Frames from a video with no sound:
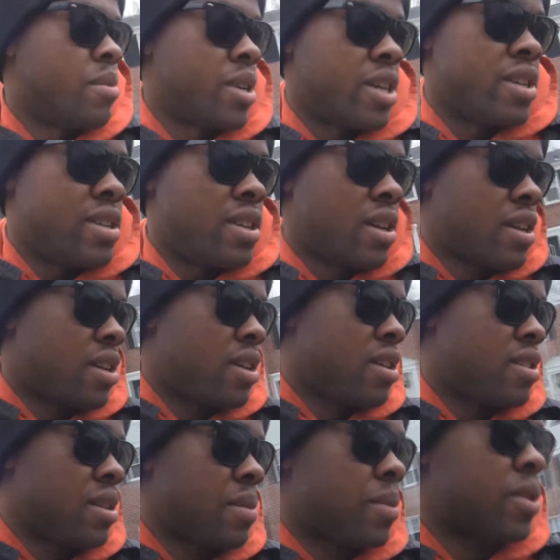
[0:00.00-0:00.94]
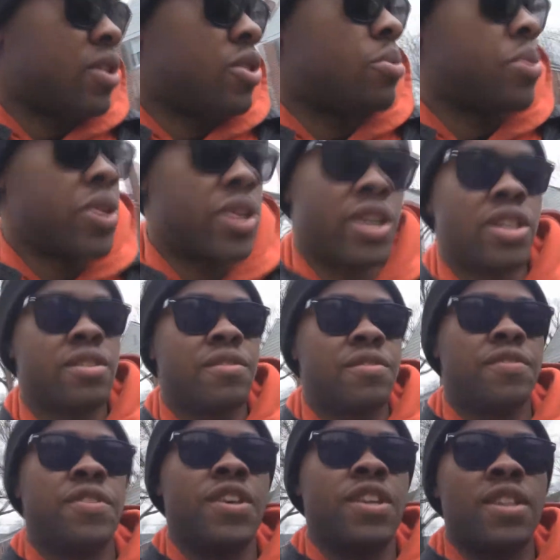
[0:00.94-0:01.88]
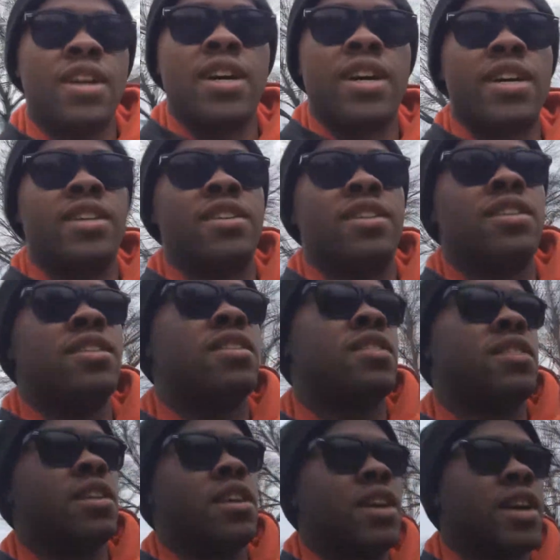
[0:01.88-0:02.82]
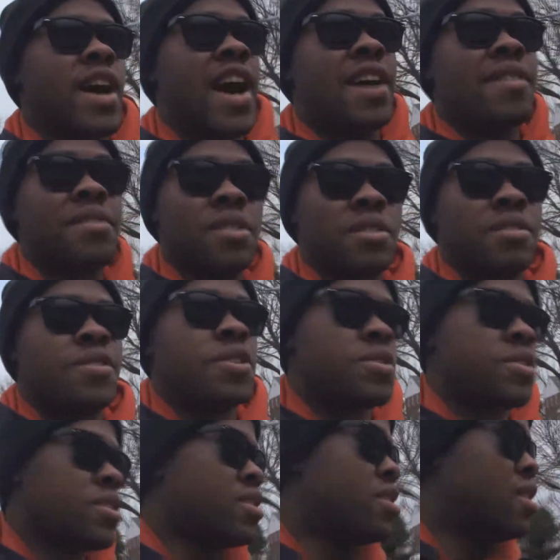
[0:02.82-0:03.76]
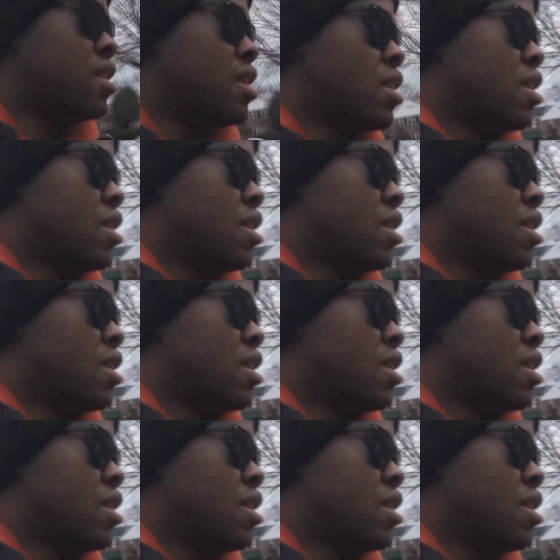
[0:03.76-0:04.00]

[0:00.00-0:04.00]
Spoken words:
but typically you put it in the feed line after the filter.